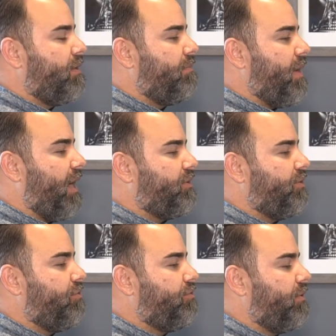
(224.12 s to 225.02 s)
Back to
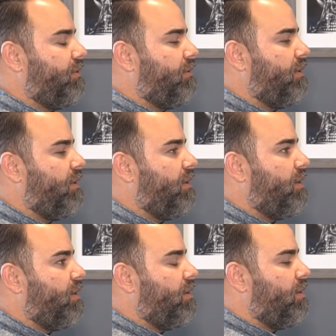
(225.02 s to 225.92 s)
neutral.
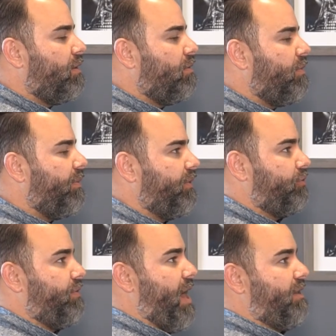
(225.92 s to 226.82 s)
We
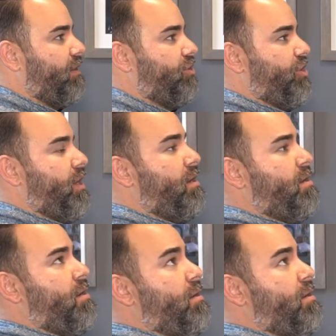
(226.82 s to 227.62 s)
retract the chin,